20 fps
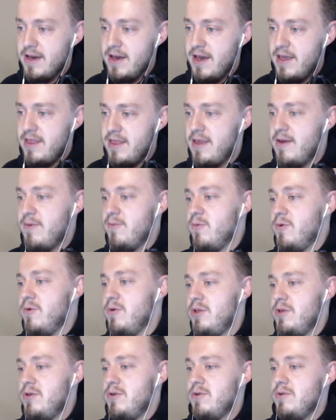And then
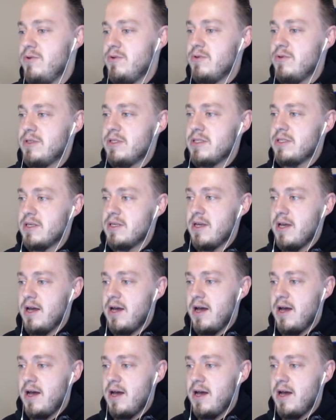we'll use